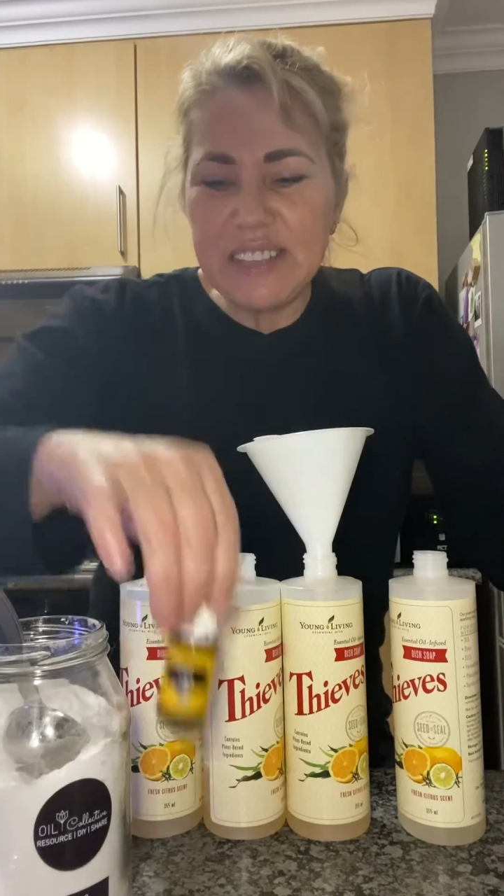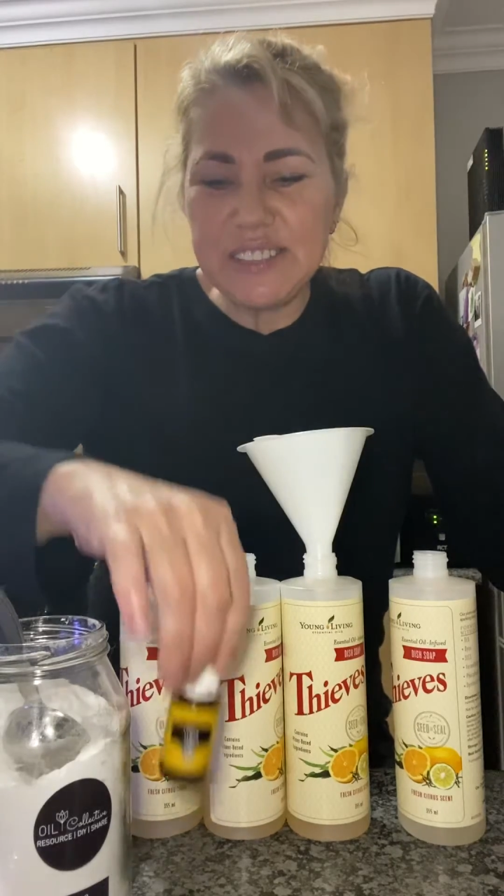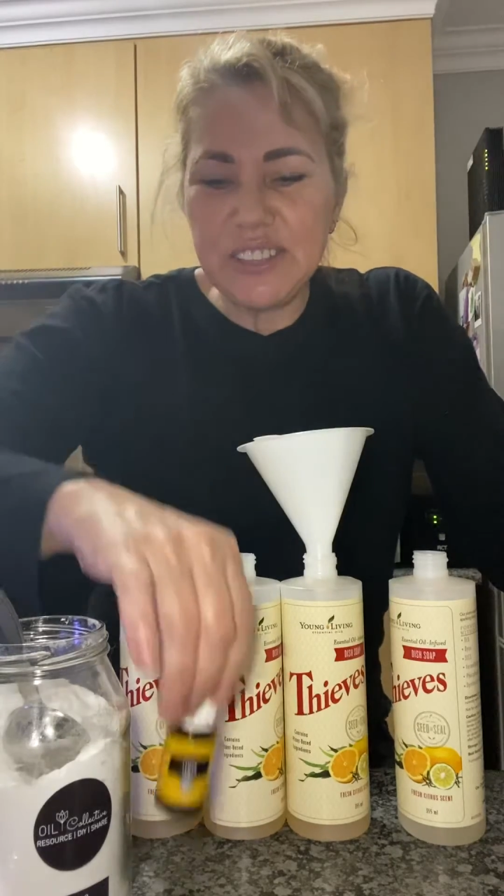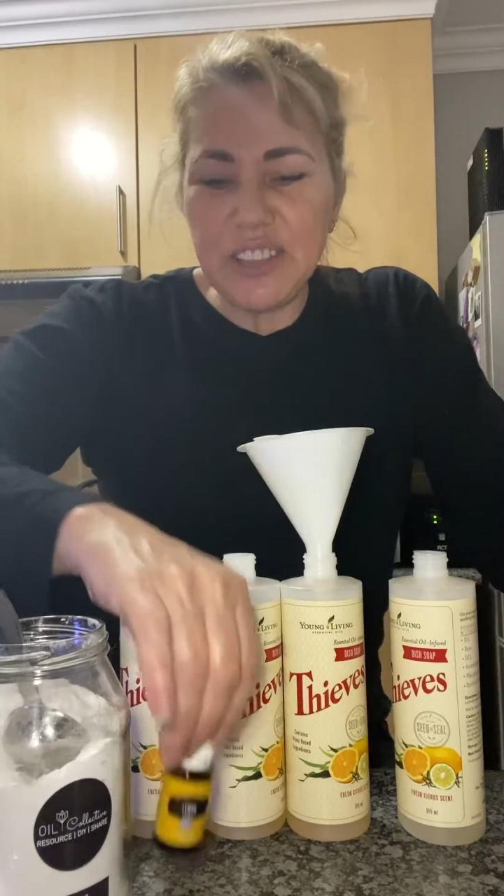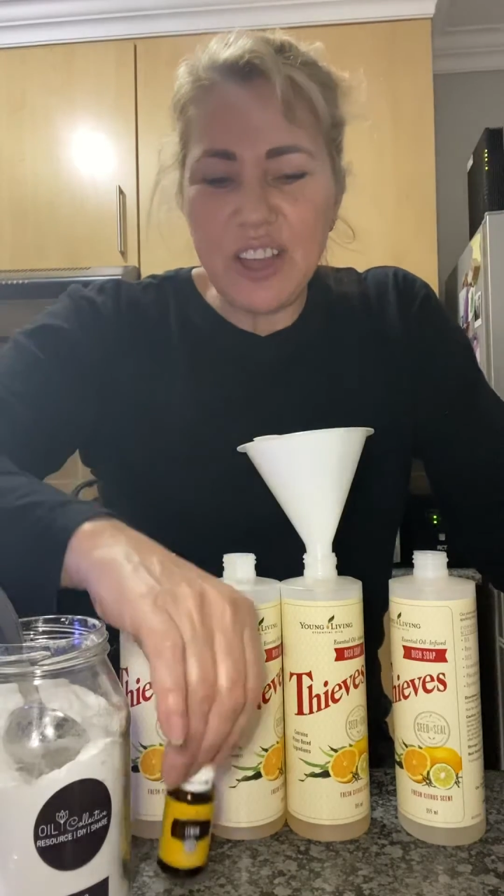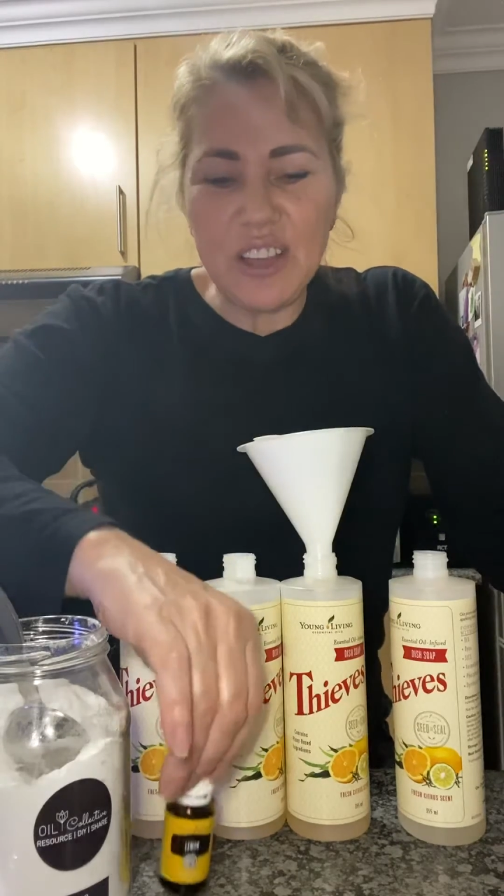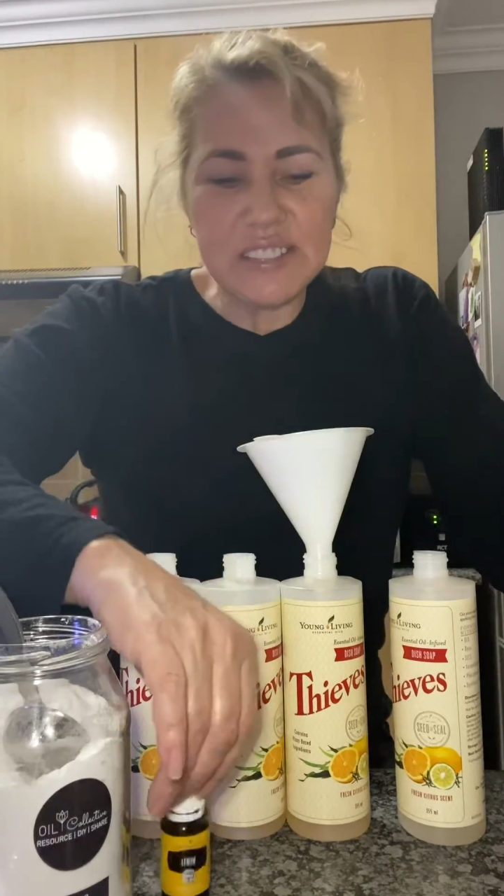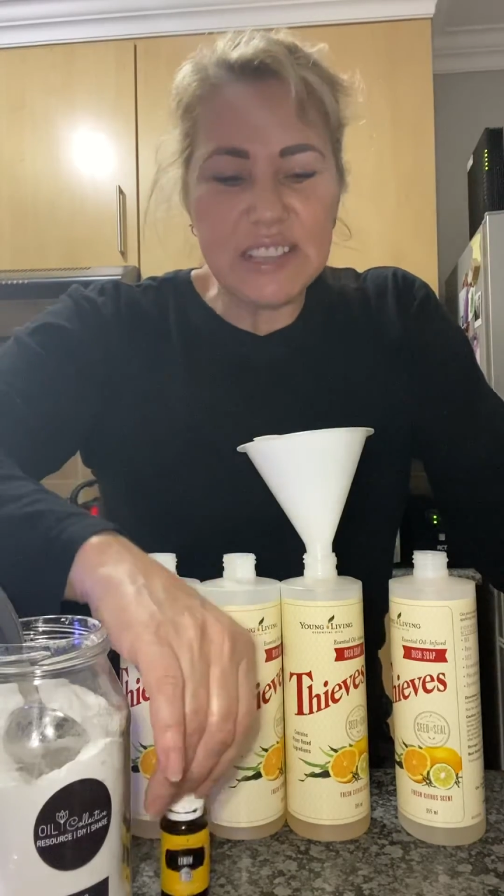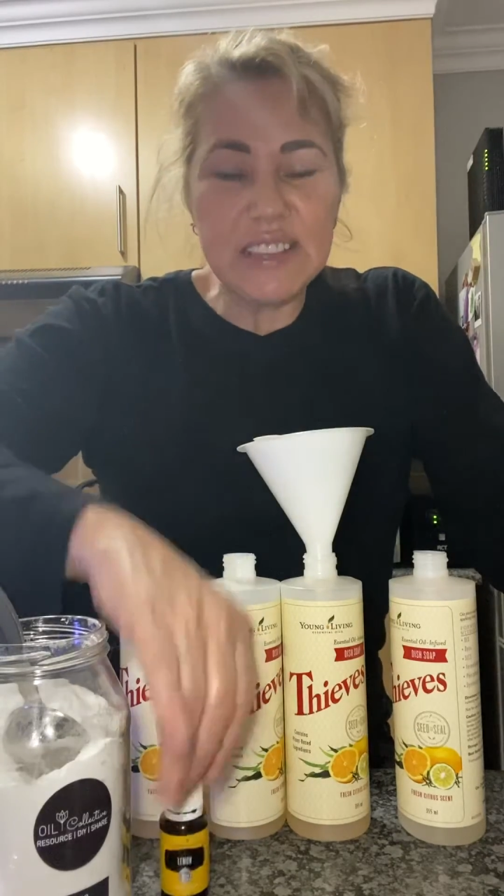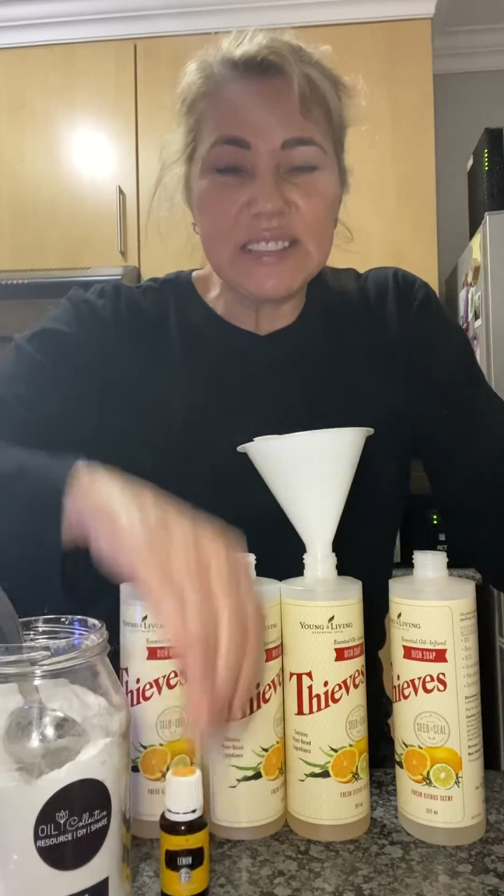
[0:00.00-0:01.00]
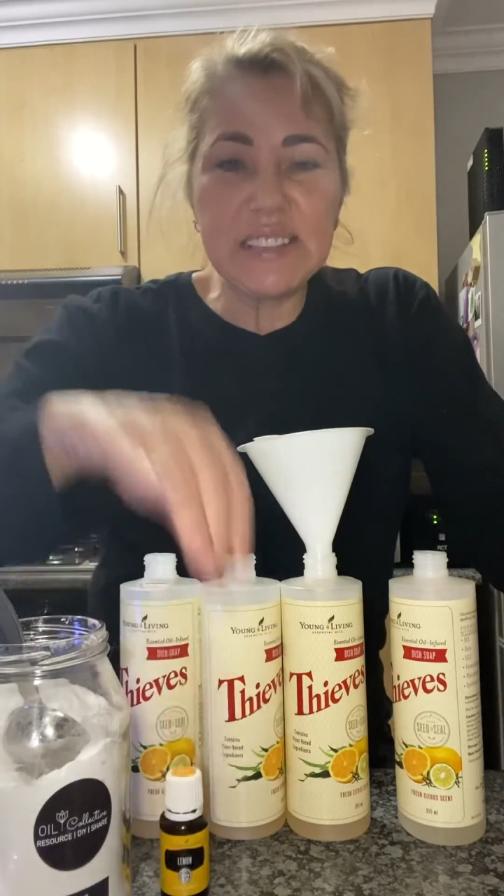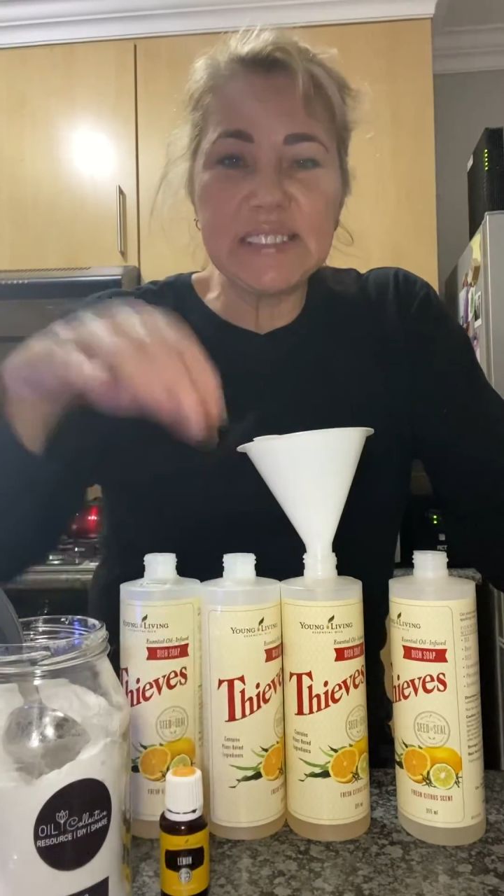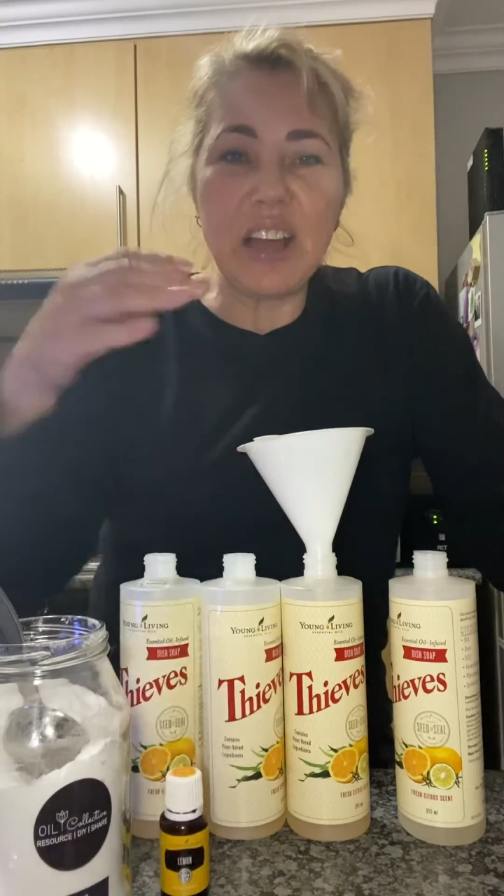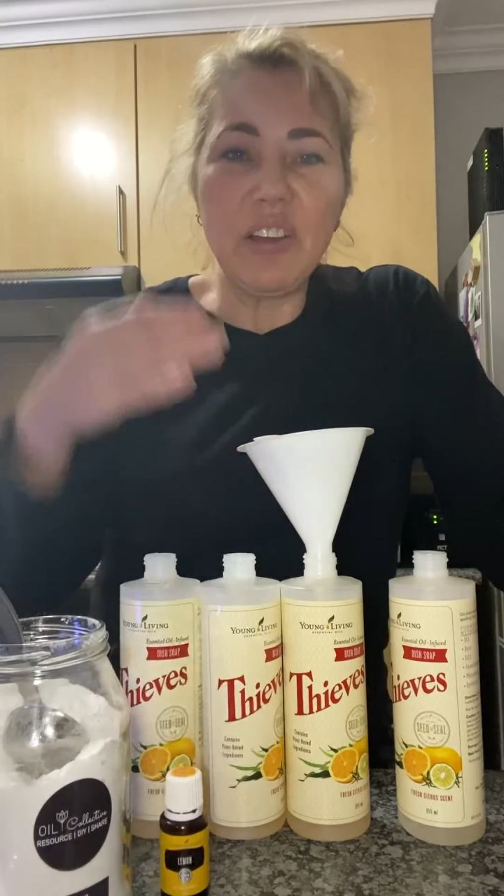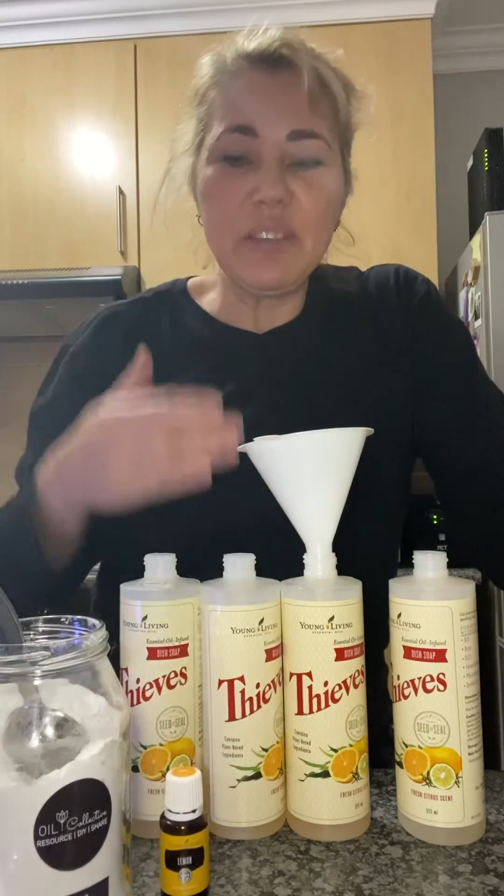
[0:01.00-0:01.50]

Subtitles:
So yeah, so this is how